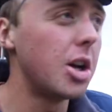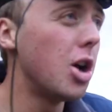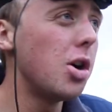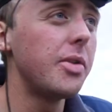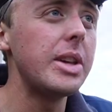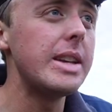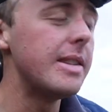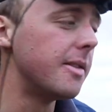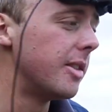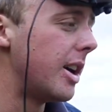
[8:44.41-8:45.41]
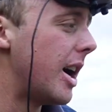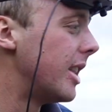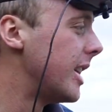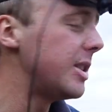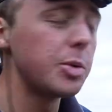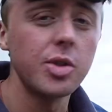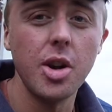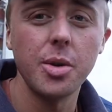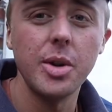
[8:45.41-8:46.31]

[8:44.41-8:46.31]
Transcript: all the LightSwitch long